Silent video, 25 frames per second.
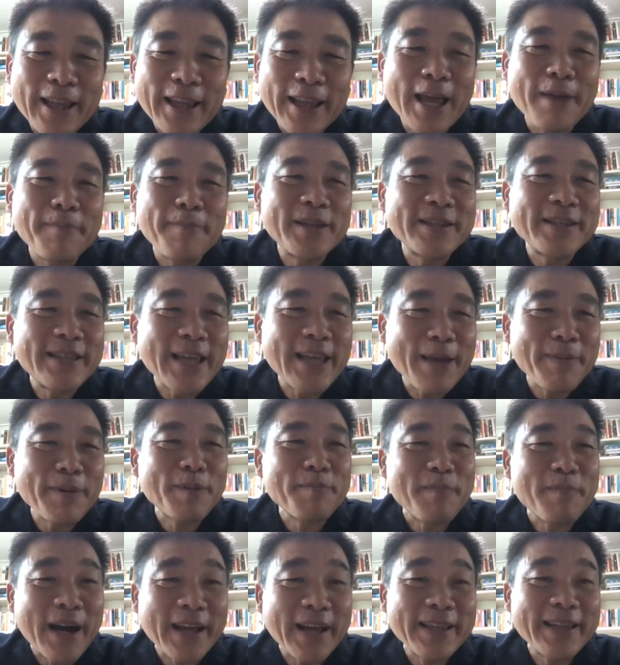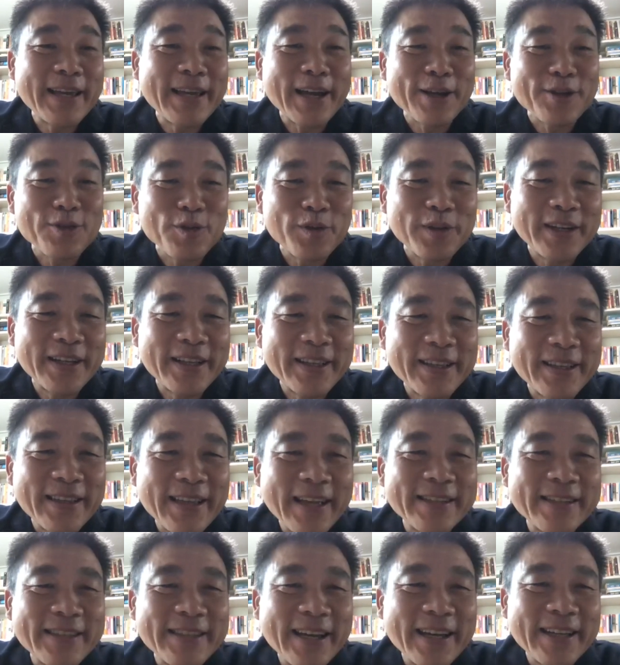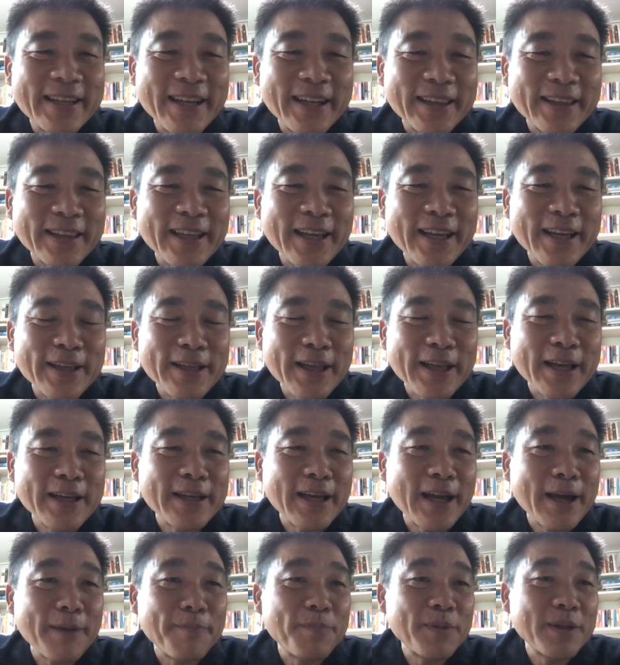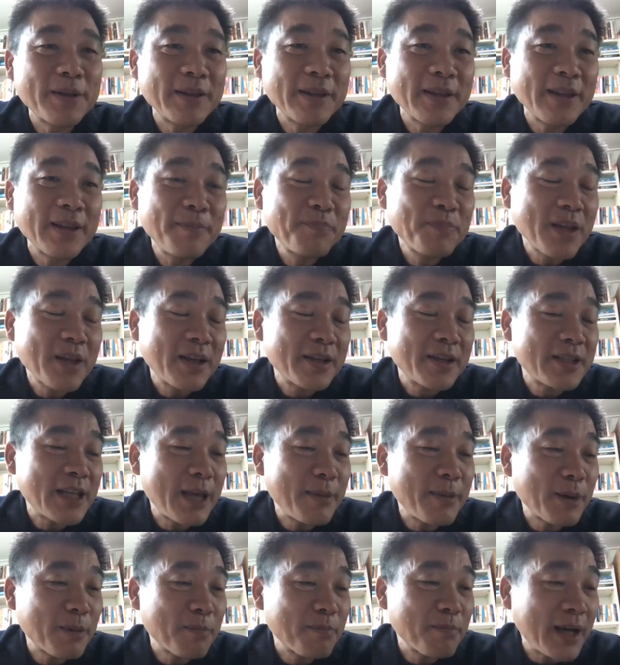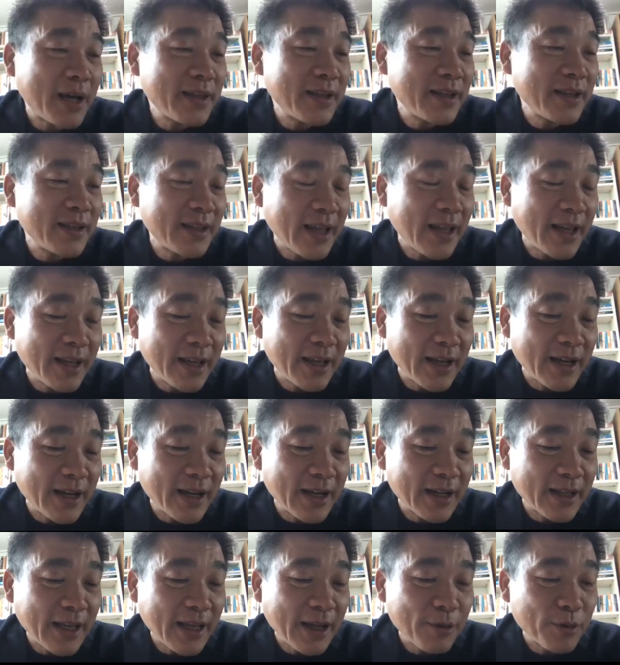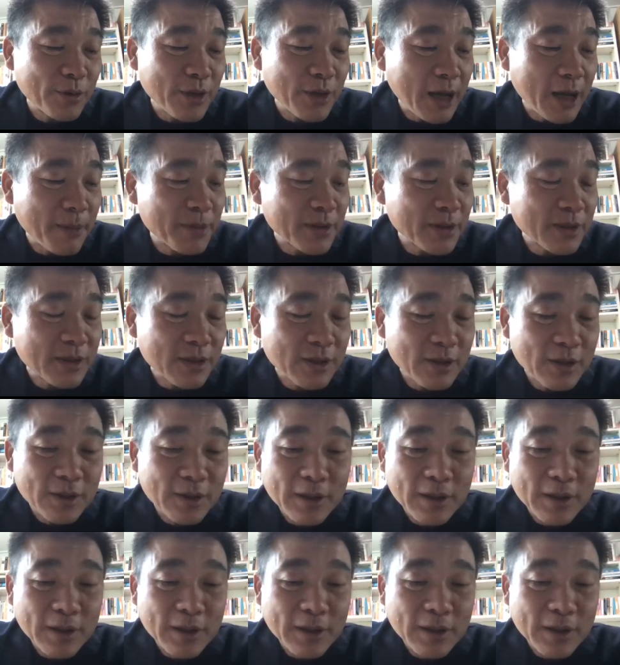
They have been saving money, actually. They say that they have been saving money they would have